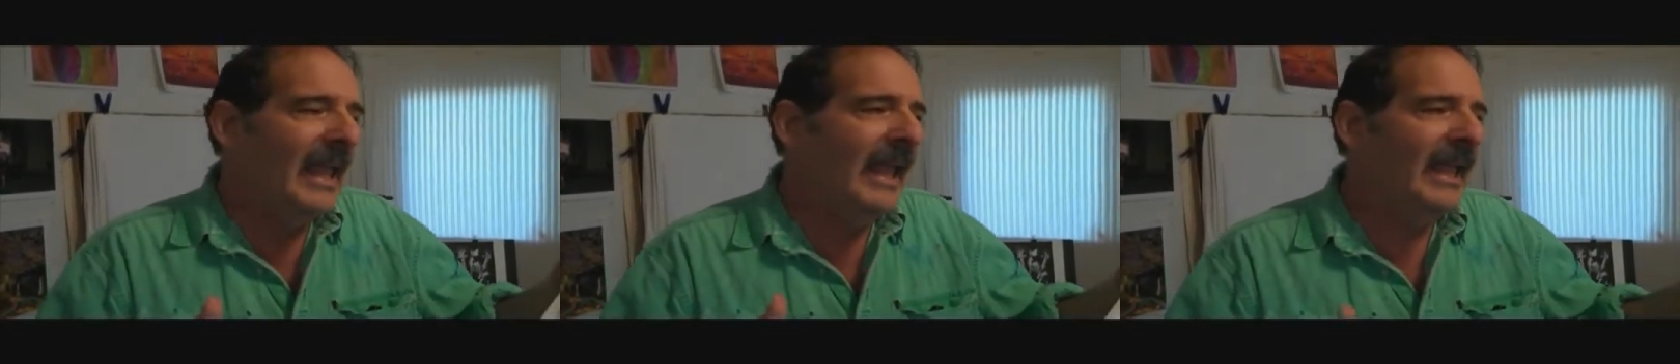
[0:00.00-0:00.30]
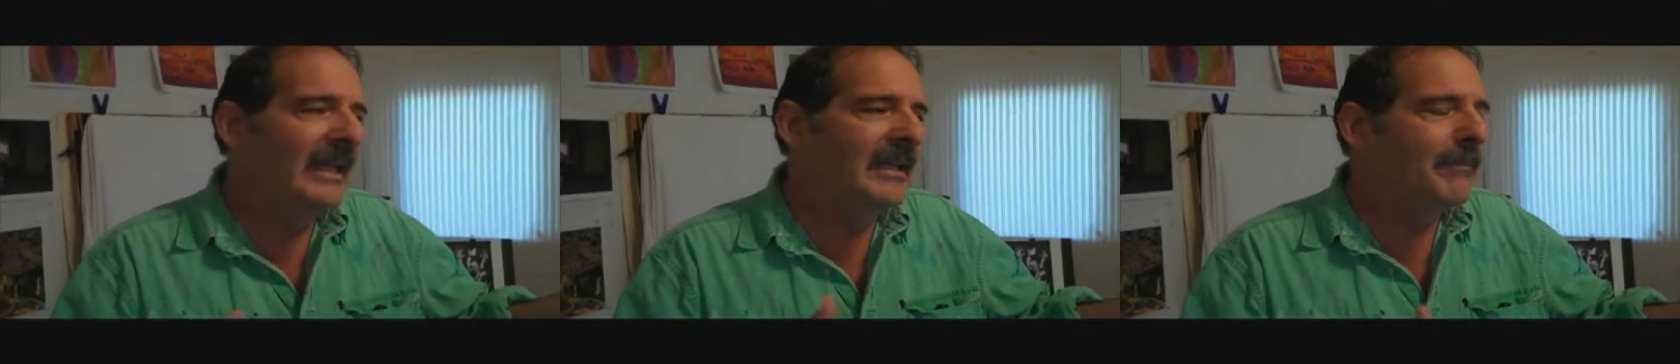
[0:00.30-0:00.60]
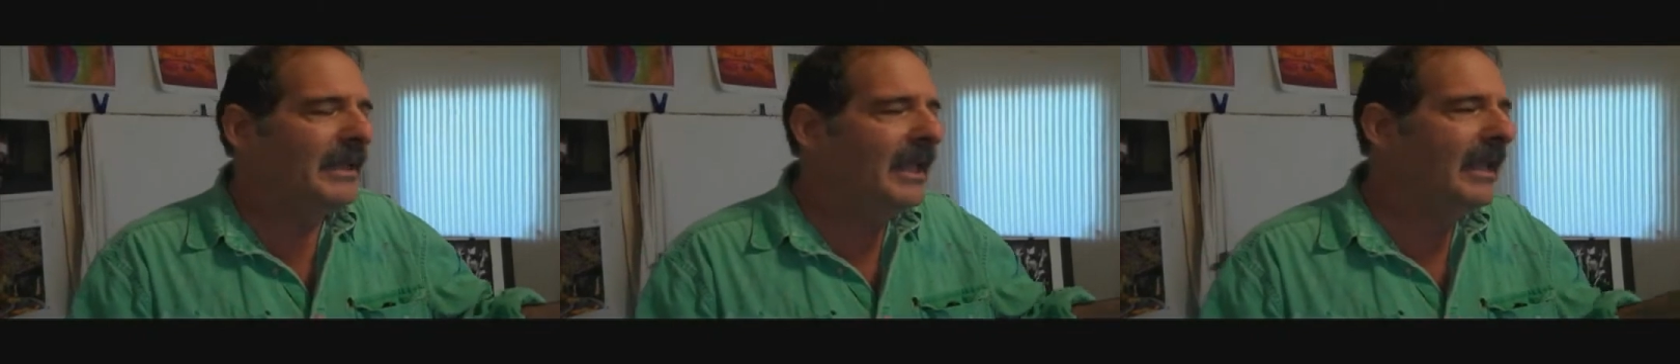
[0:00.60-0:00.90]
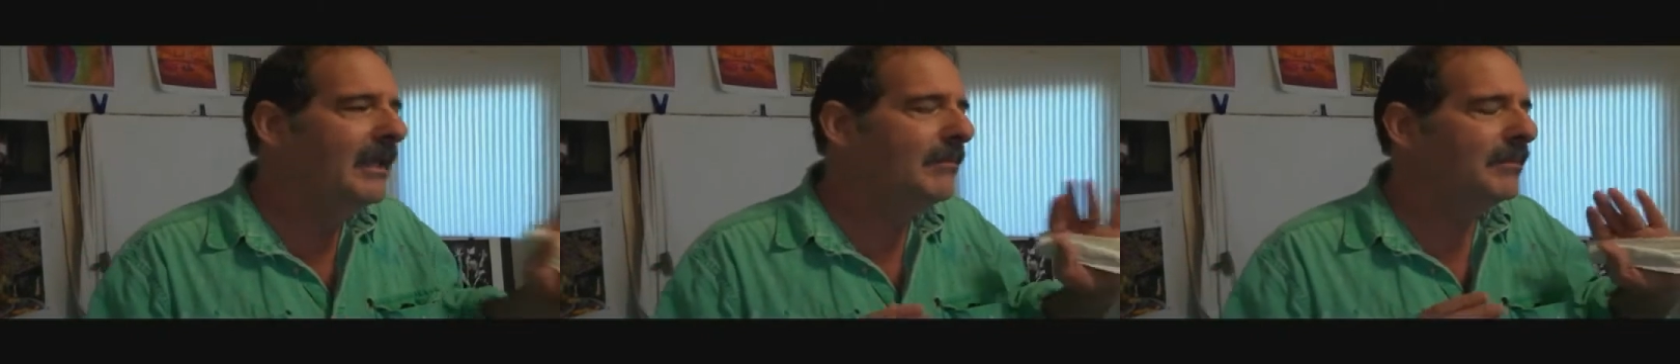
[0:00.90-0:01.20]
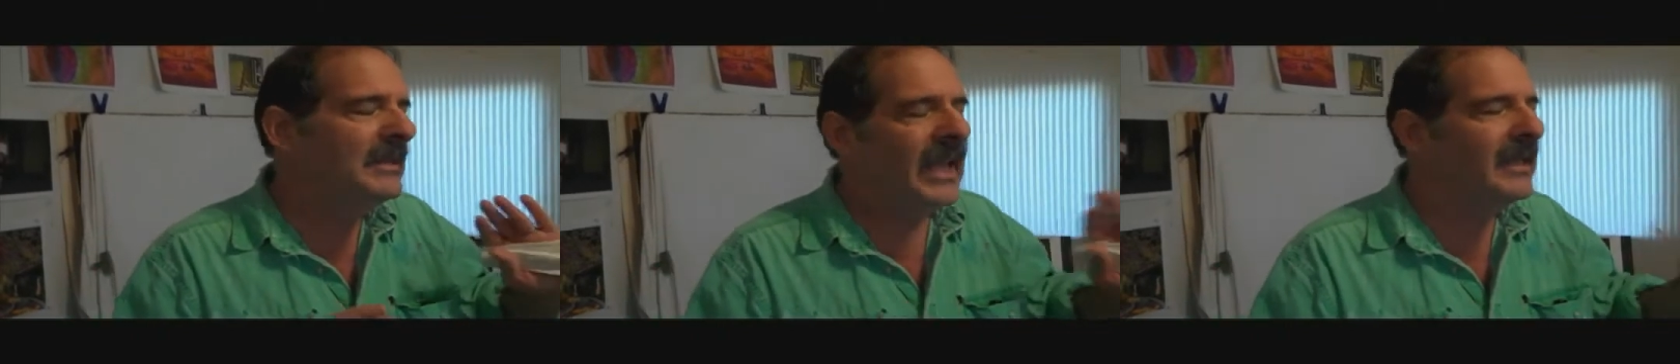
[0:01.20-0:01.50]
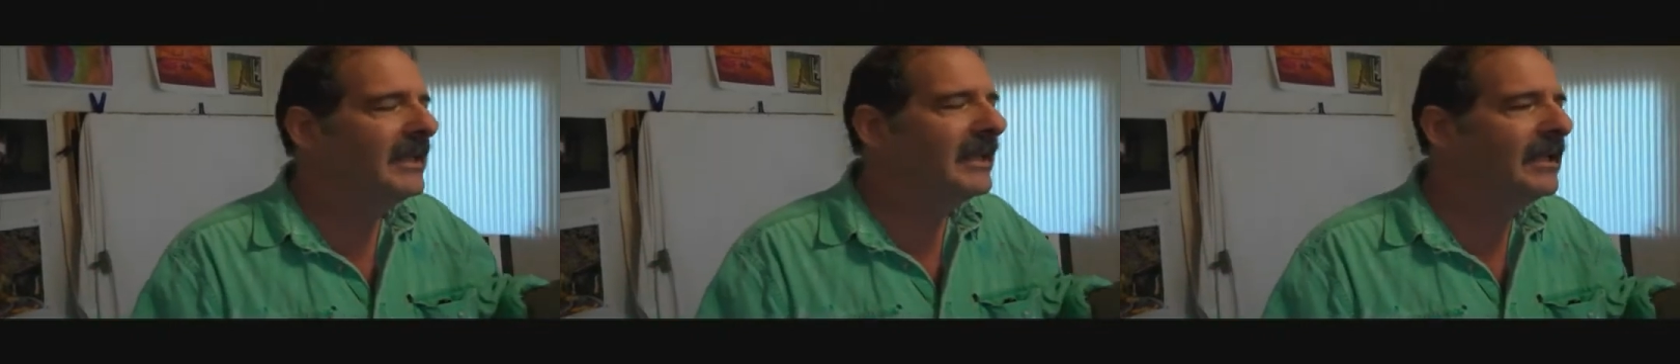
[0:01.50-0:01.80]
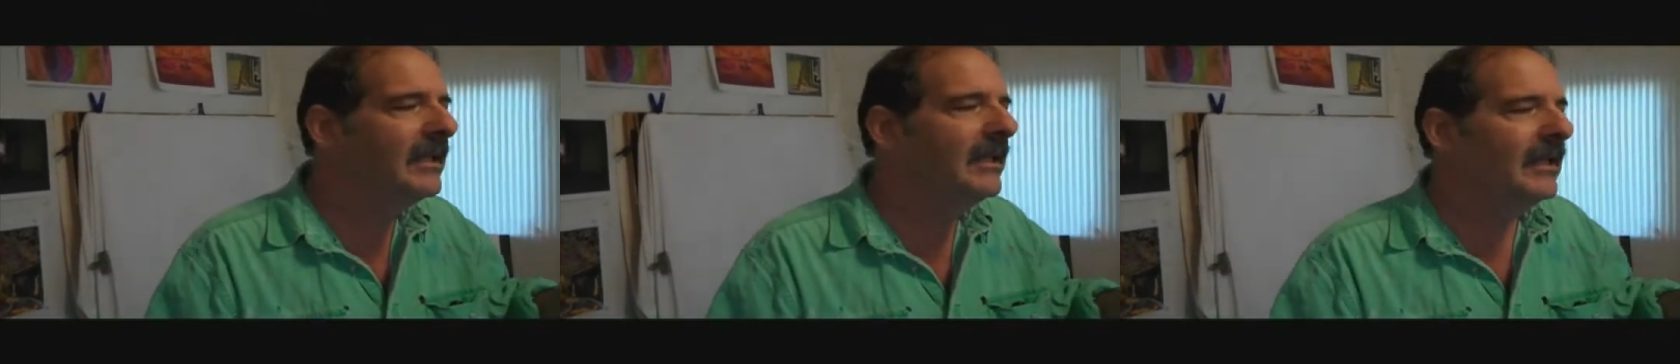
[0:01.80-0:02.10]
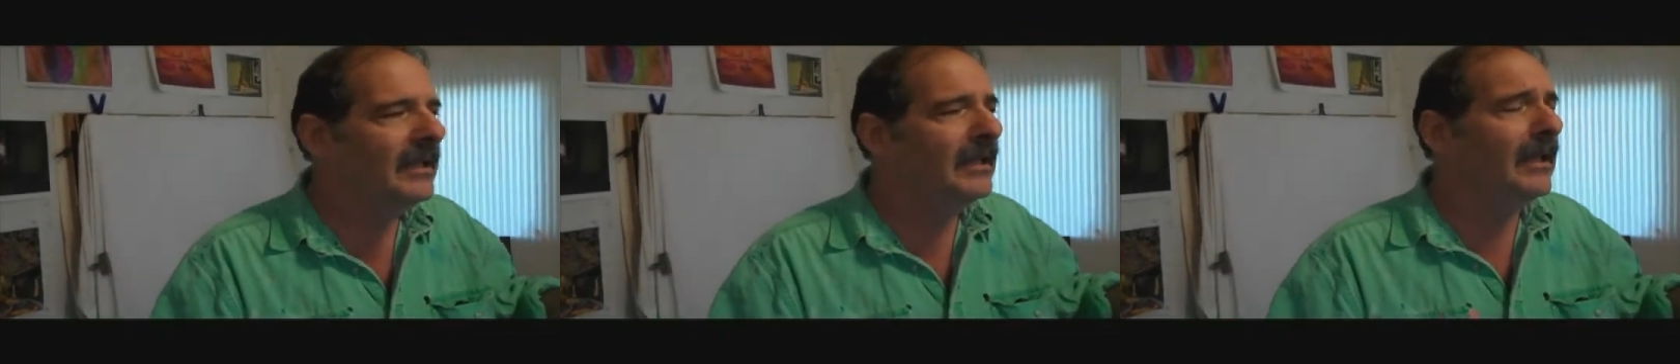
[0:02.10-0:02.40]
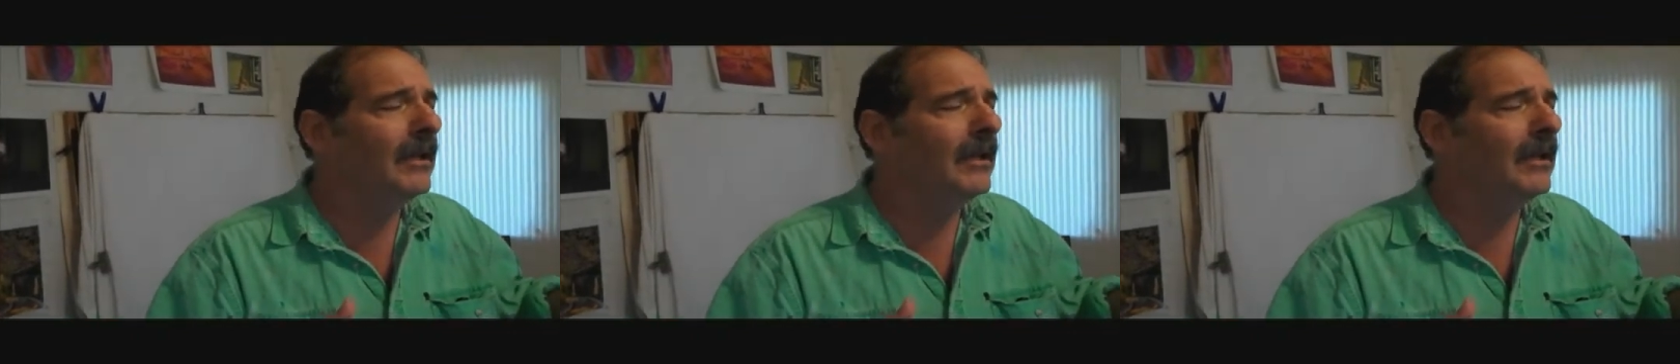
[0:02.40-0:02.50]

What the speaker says: And it became technically